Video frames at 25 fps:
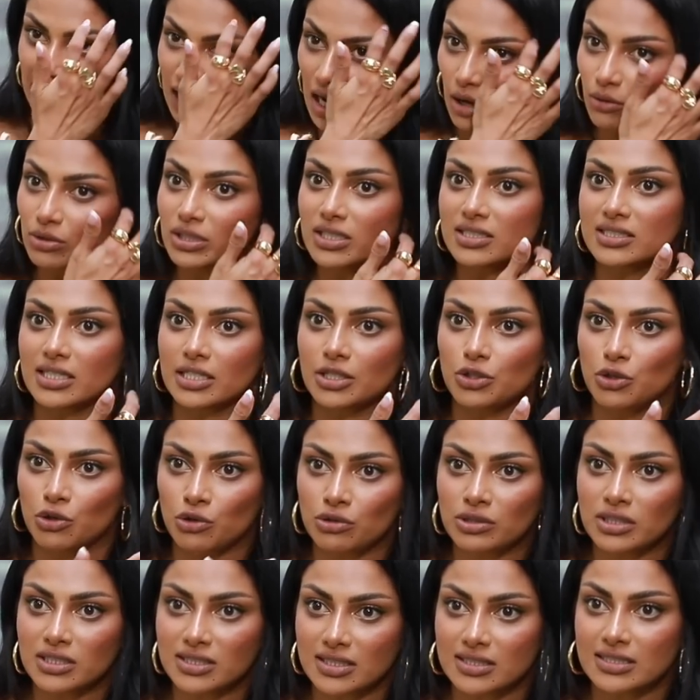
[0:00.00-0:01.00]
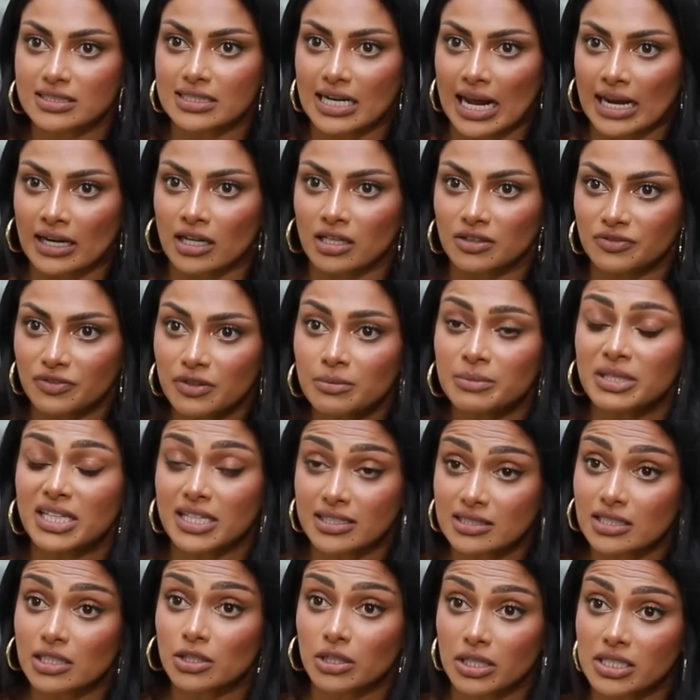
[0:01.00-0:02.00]
the counter said, you know, this is an adult film. And
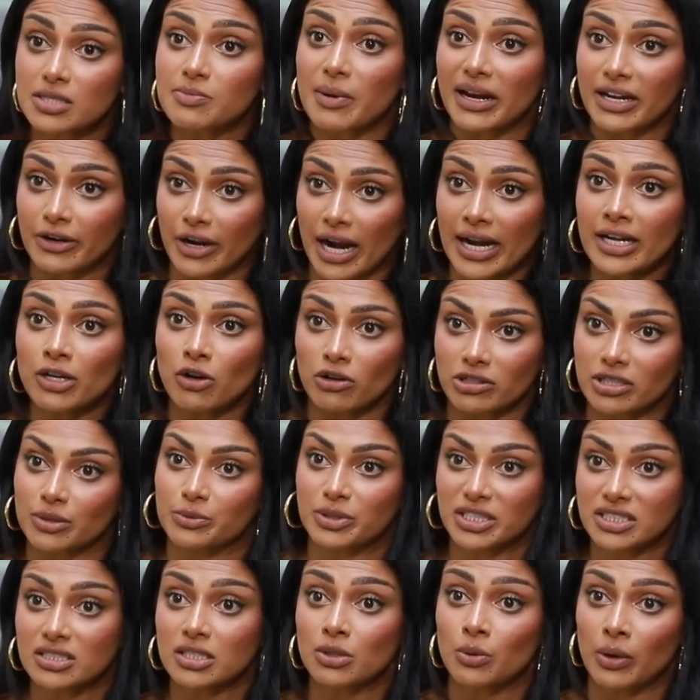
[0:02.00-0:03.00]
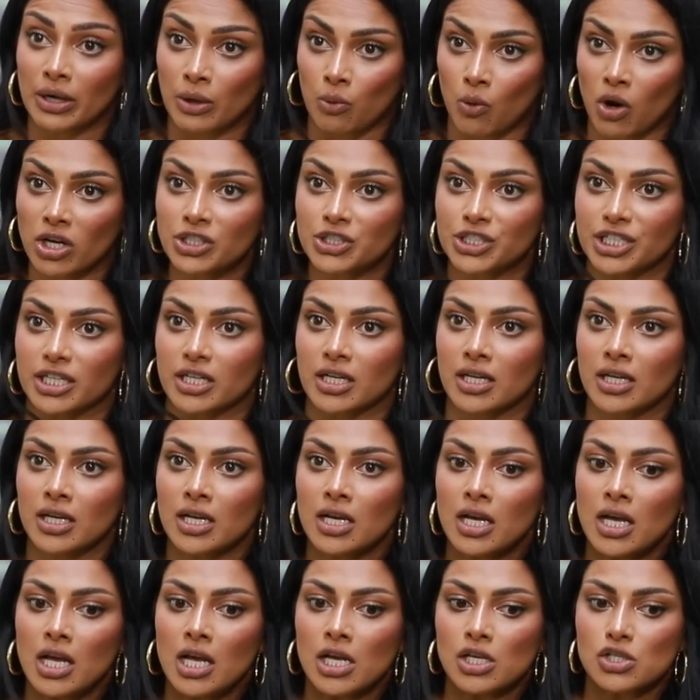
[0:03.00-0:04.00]
they said, it's my granddaughter. We still want to watch it.
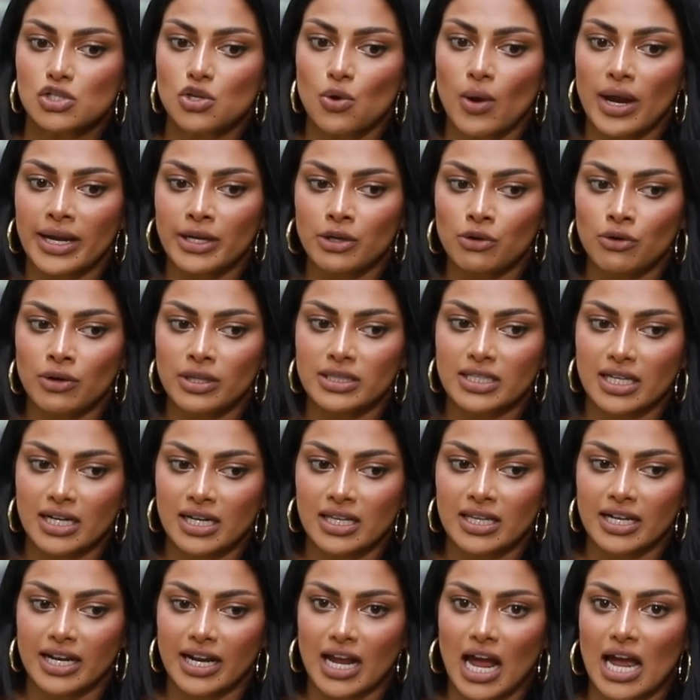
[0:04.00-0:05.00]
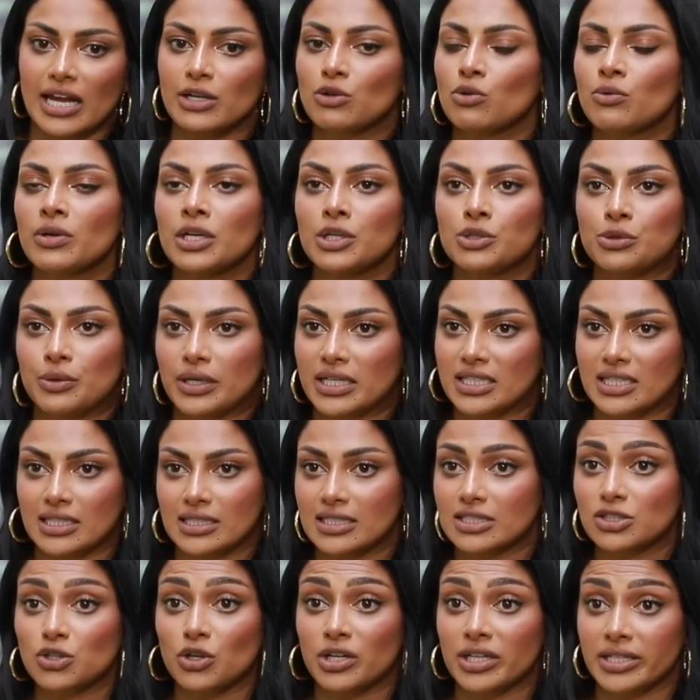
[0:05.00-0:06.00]
So I know at the end of the day, I don't want to do anything
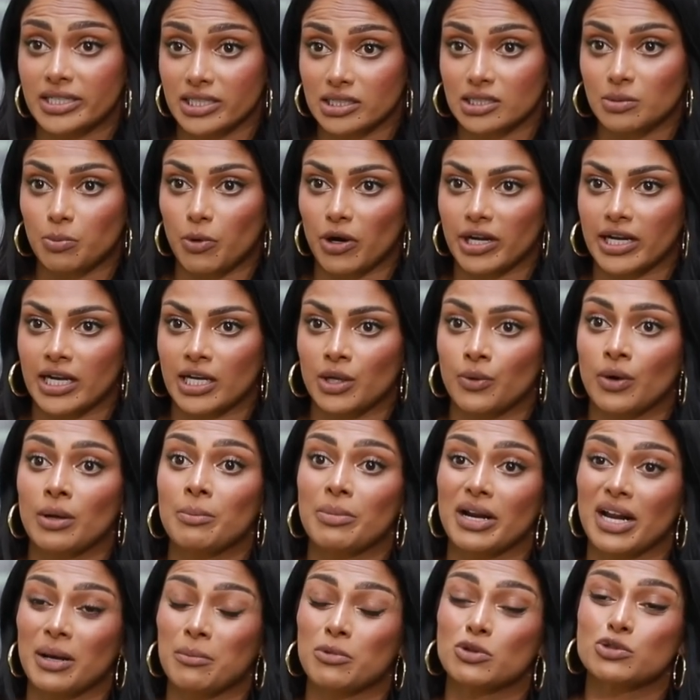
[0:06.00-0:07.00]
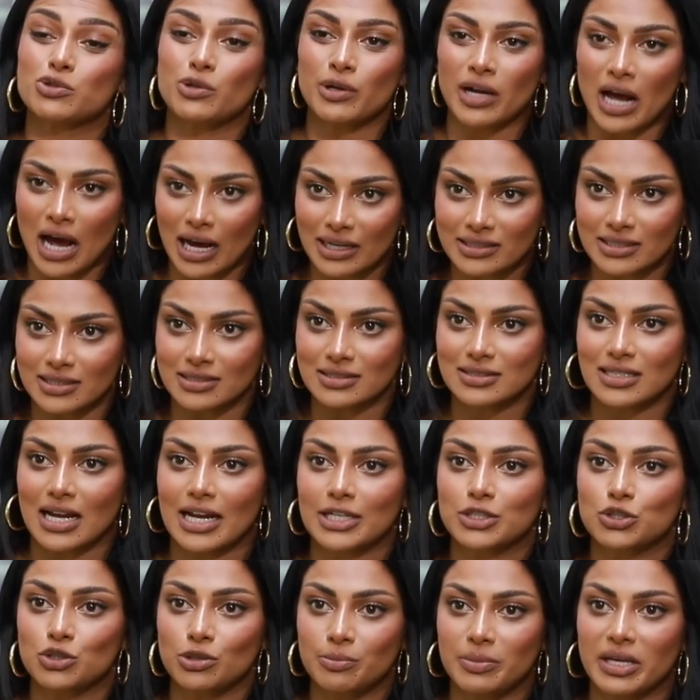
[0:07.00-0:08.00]
that's going to disappoint anyone, but I'm also an artist.
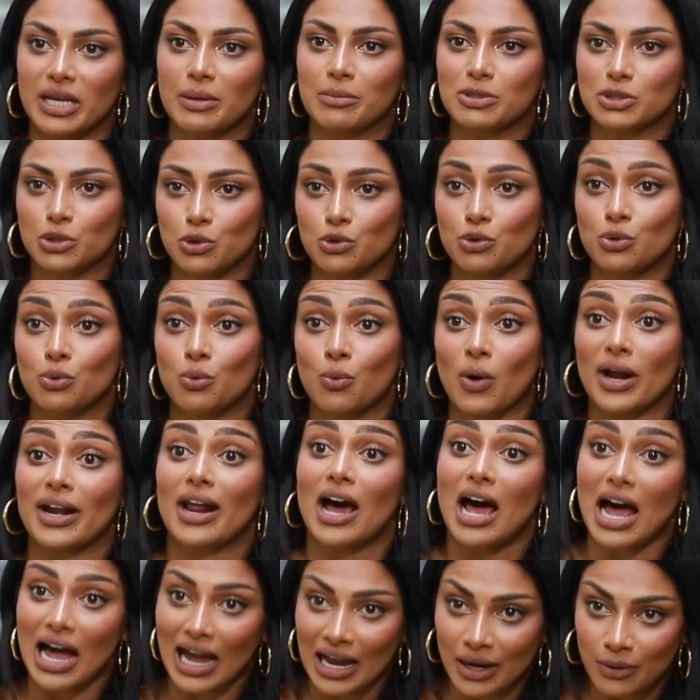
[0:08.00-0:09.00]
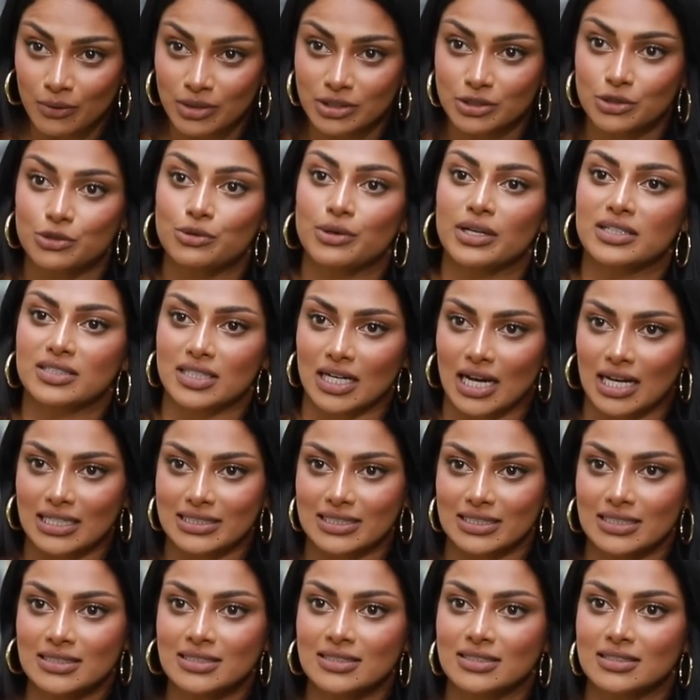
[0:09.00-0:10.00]
I should be able to do what I want to do as an
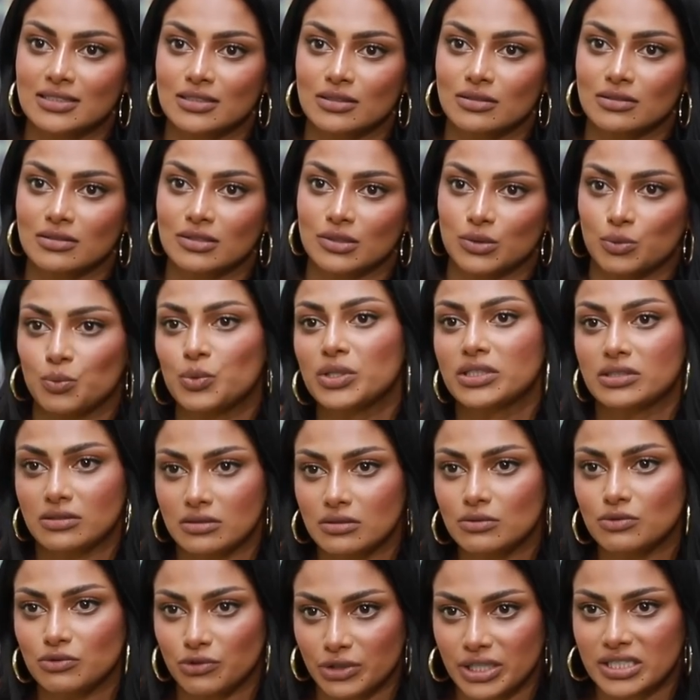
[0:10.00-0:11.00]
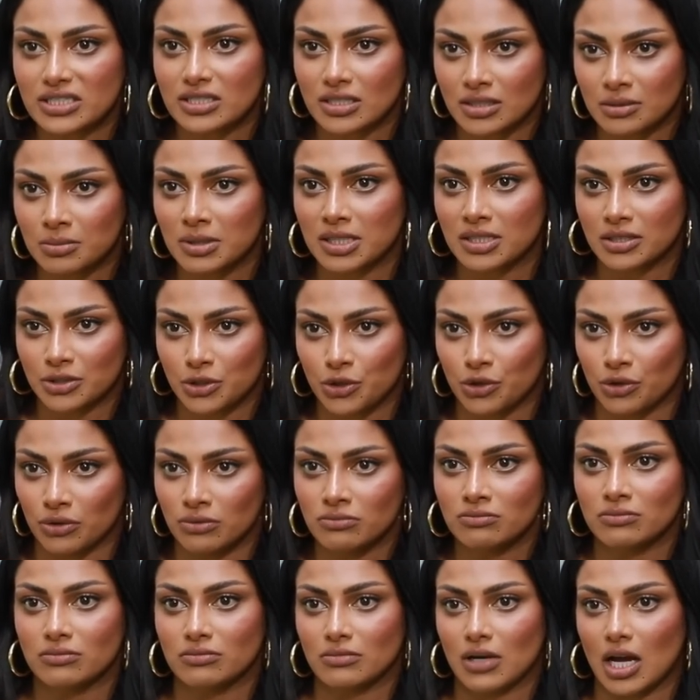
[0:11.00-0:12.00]
artist with reasonable, you
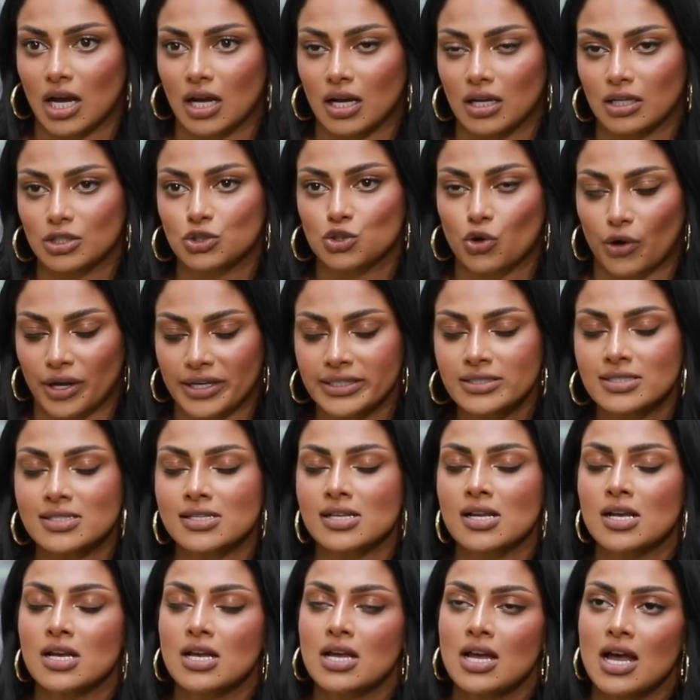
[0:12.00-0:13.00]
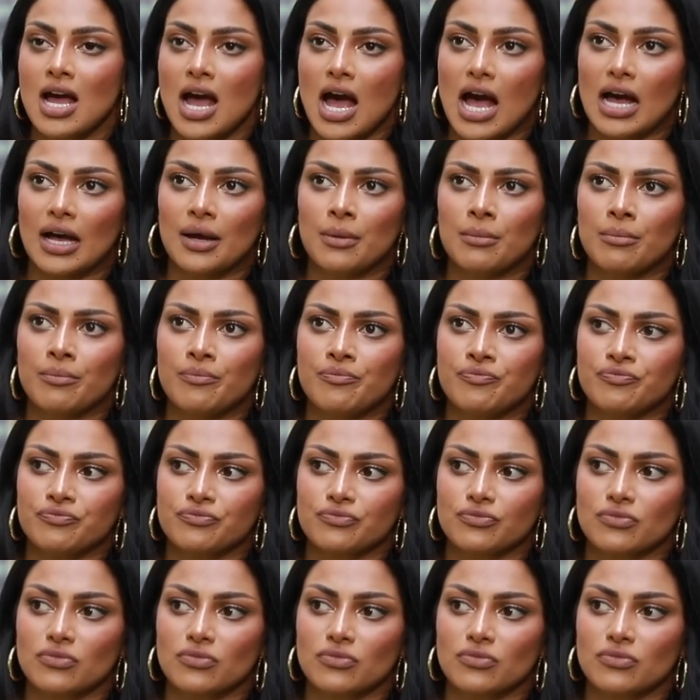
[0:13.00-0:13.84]
know, choice. I